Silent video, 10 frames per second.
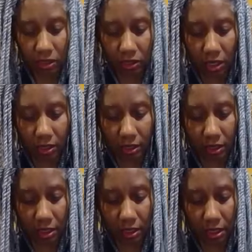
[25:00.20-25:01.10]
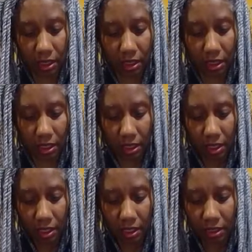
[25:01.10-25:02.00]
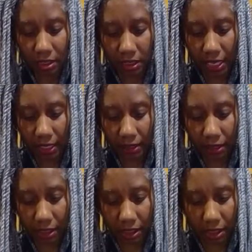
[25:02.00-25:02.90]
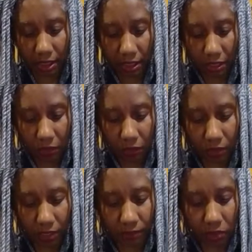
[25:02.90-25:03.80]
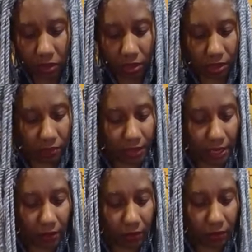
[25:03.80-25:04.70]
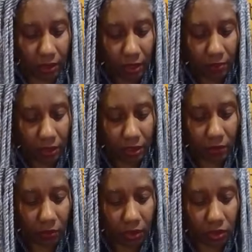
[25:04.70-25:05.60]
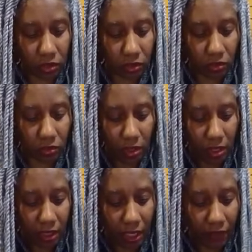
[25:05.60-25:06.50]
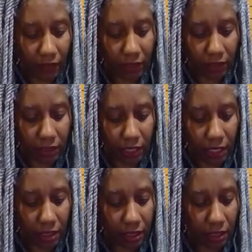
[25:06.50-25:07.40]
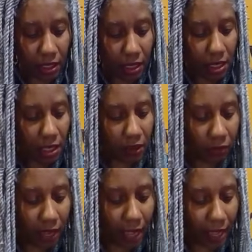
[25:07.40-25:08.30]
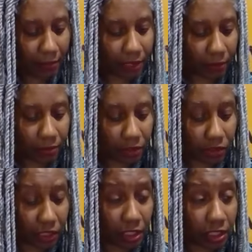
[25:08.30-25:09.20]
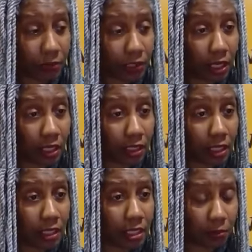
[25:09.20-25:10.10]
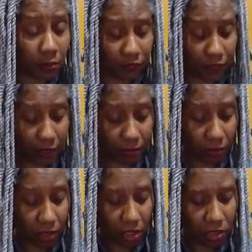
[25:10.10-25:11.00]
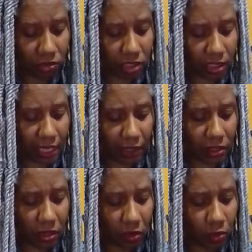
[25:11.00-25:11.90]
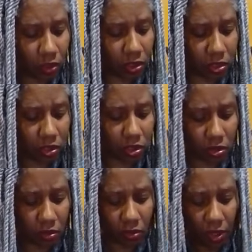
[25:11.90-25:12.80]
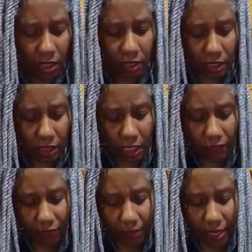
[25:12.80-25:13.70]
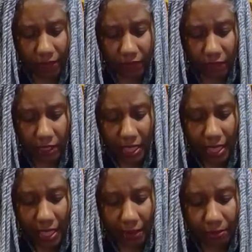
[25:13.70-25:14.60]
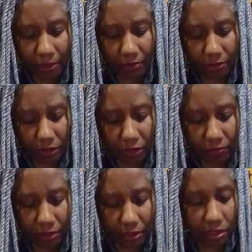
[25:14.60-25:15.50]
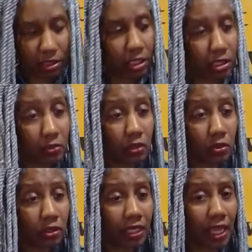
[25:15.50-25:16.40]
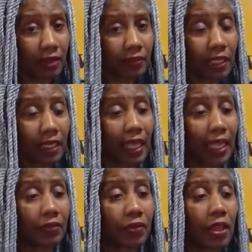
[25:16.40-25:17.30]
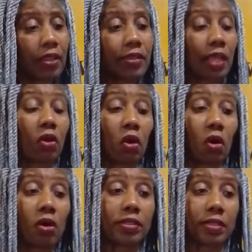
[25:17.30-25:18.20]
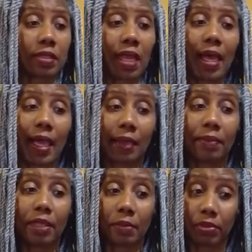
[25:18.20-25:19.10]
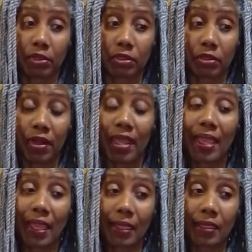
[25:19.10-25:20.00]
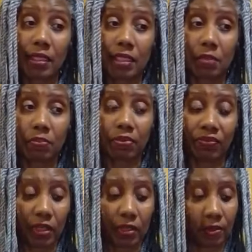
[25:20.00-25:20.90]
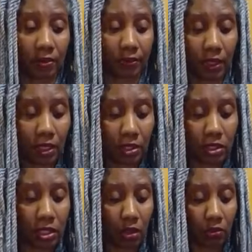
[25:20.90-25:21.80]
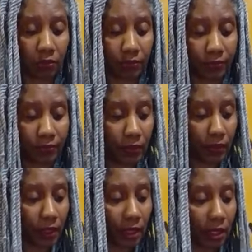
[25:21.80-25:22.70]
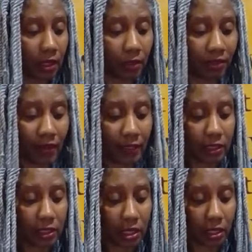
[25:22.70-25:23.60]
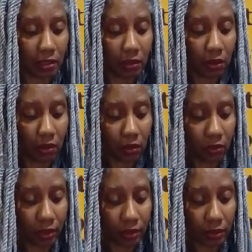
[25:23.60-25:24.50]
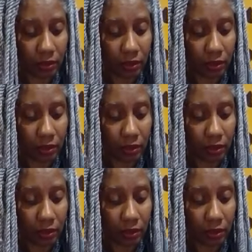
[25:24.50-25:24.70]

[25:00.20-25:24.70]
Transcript: y'all can see exactly what I'm talking about, because I want you to have an understanding of what high blood pressure is, because it is preventable. You just got to know what to do to keep from having high blood pressure, because there's things that we're doing in our everyday life that causes high blood pressure, and it is preventable. So let me write this in. Hold on.